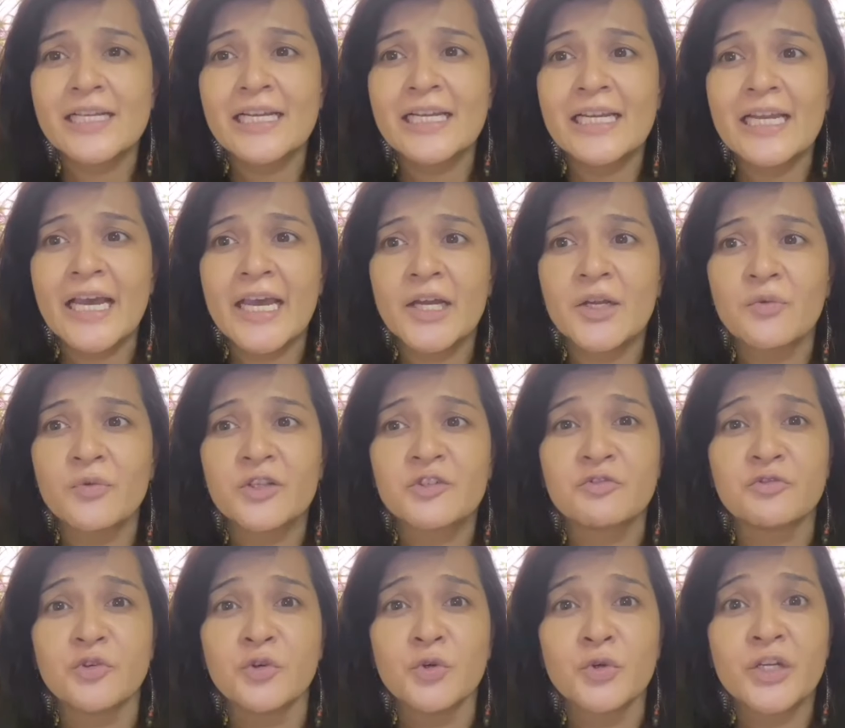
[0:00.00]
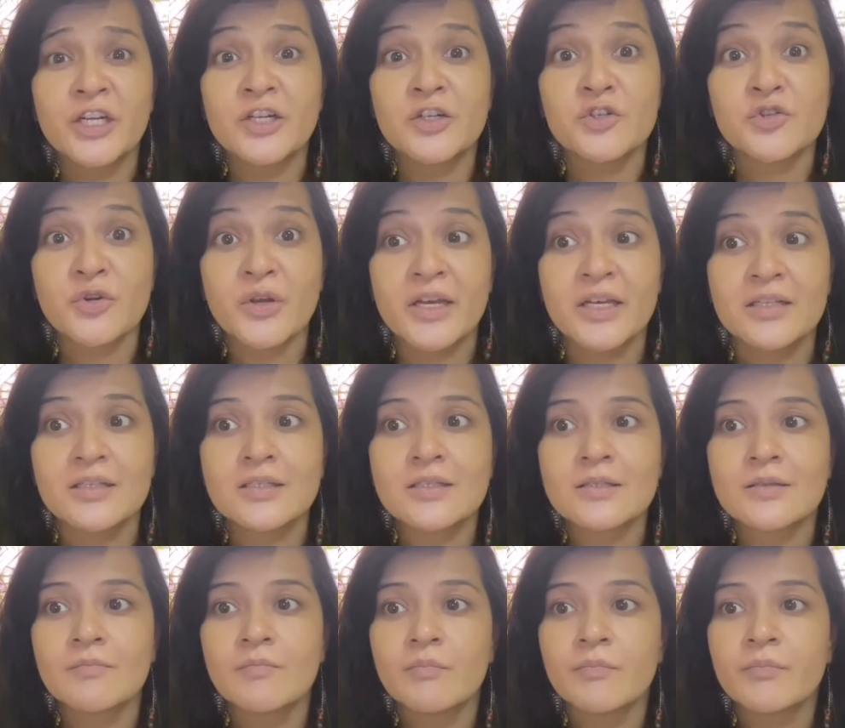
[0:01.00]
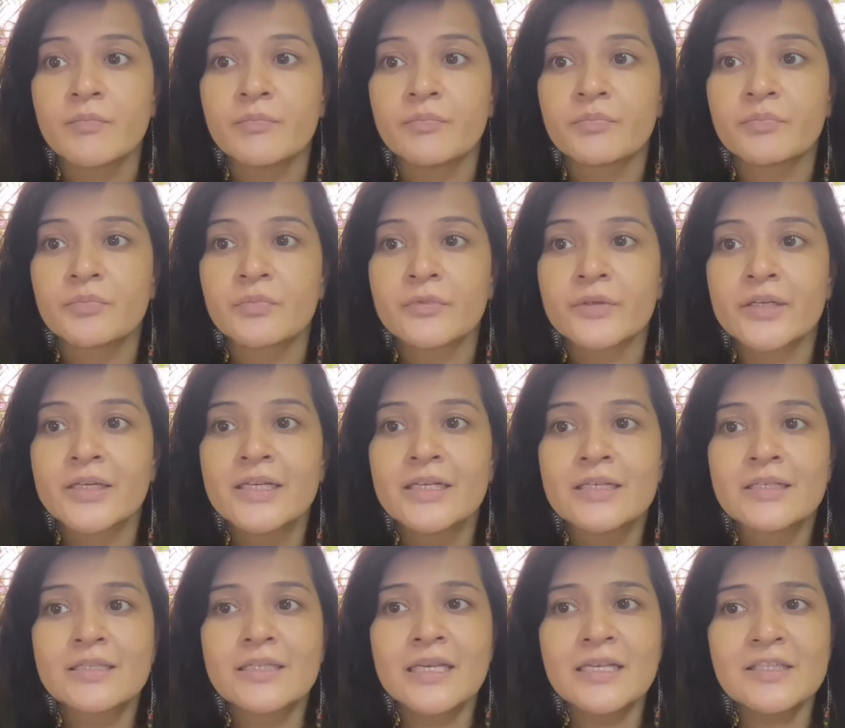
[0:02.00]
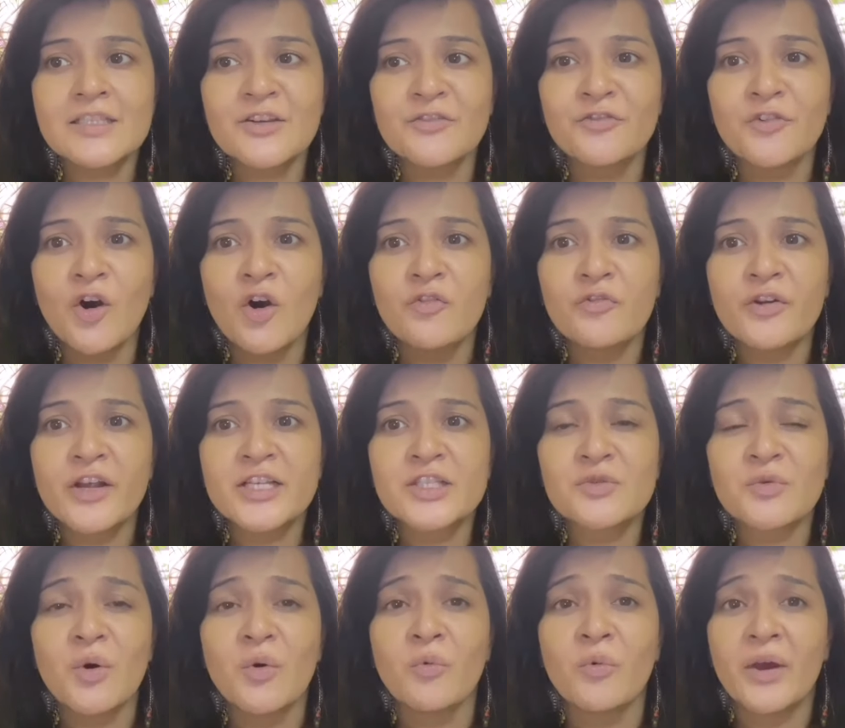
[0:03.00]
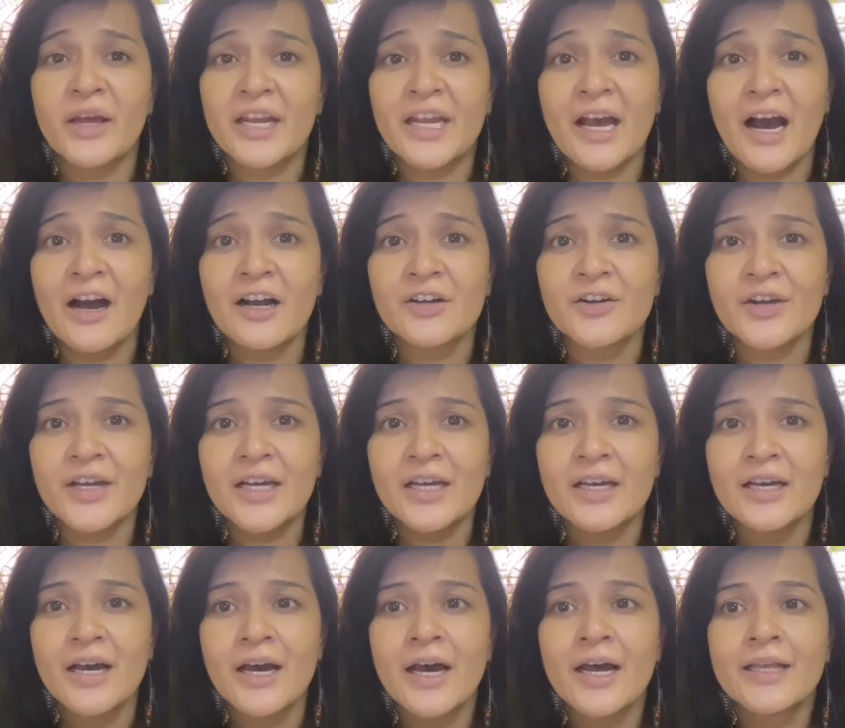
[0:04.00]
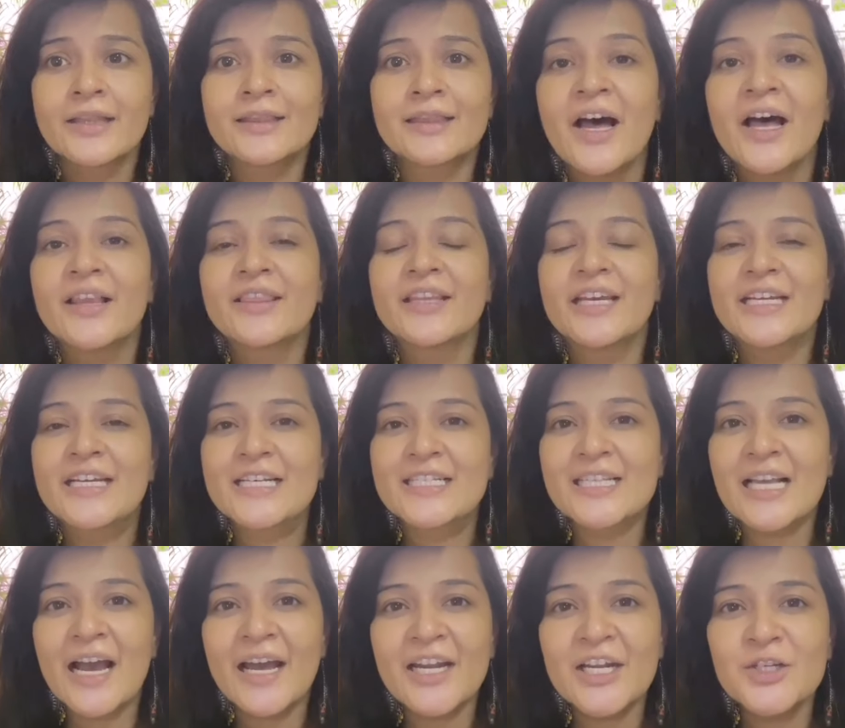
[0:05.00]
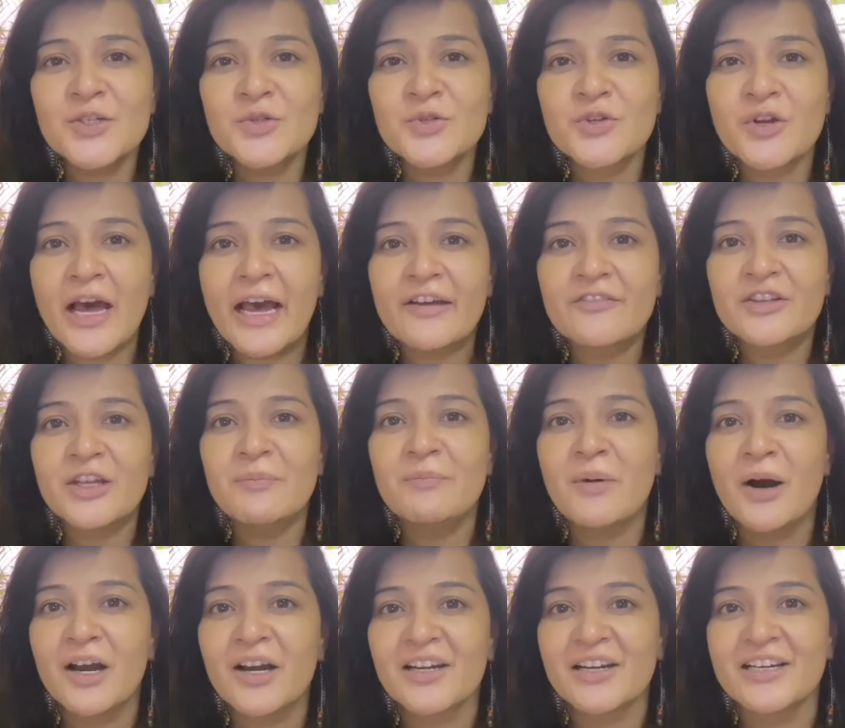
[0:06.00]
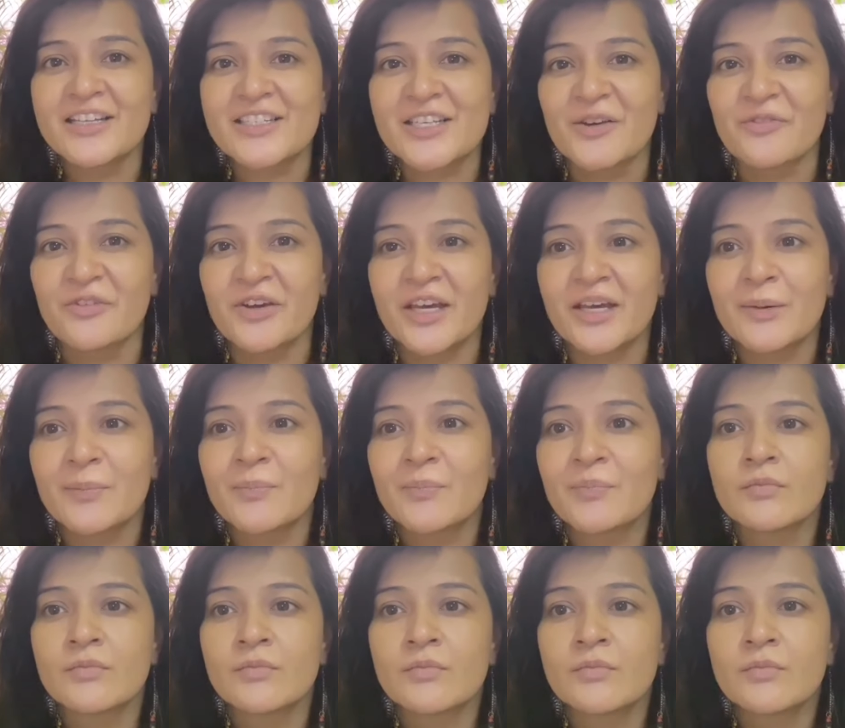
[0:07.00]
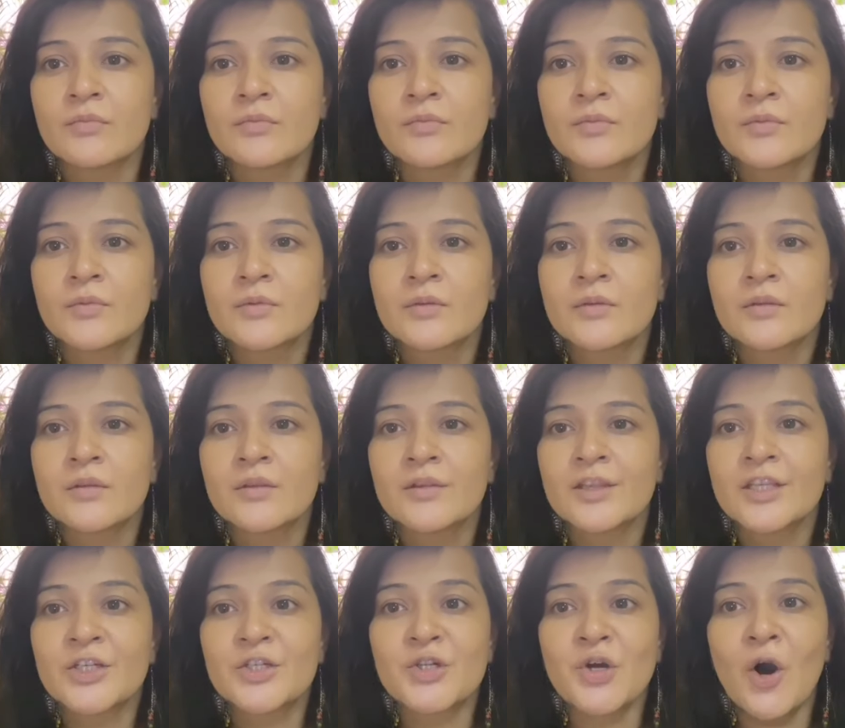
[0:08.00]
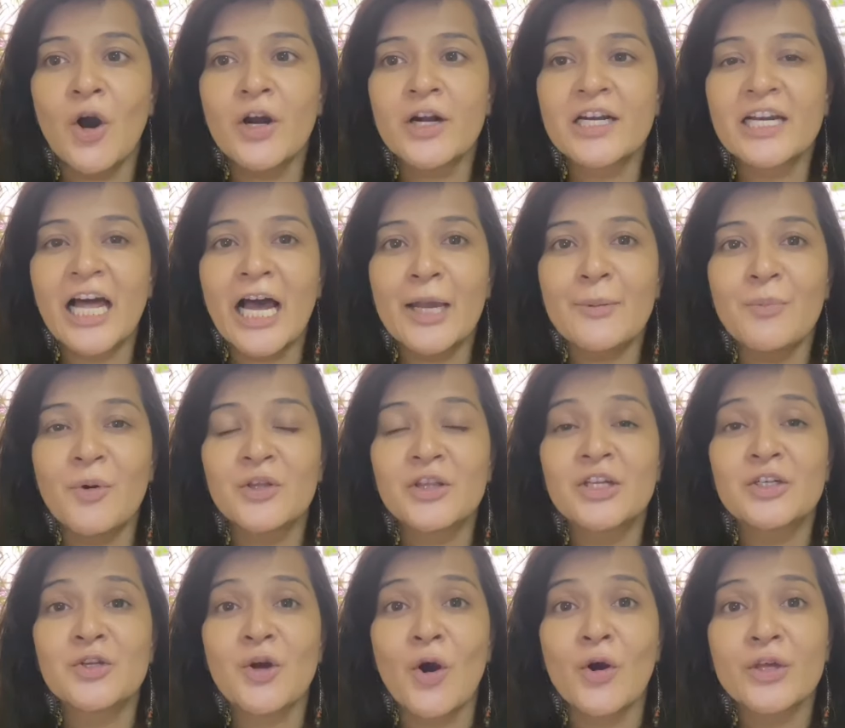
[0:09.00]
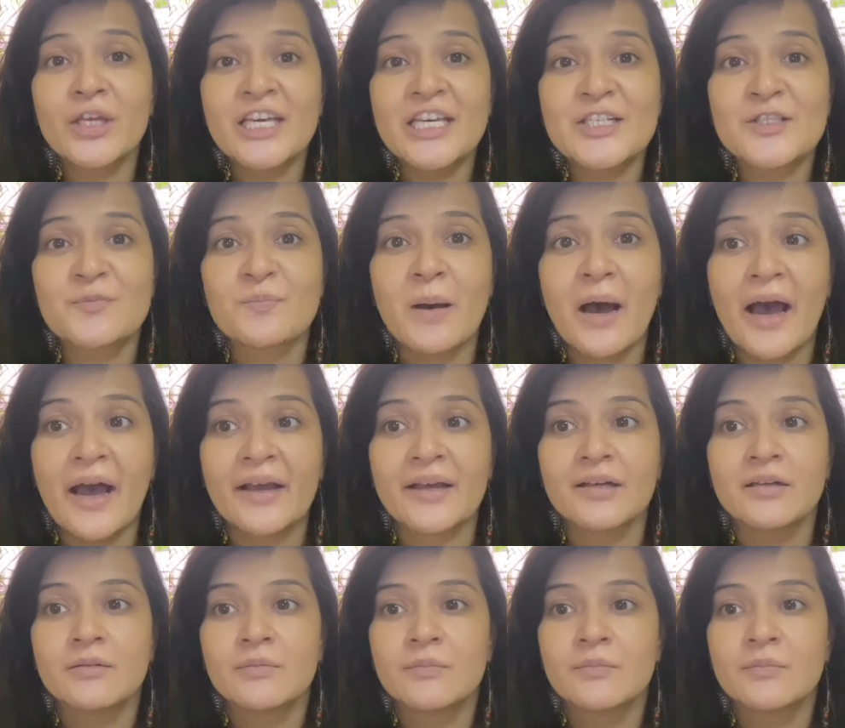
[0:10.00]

laid with food and drinks. Since the four friends were very hungry, they decided to drive the burglars away. The dog climbed on the donkey's back.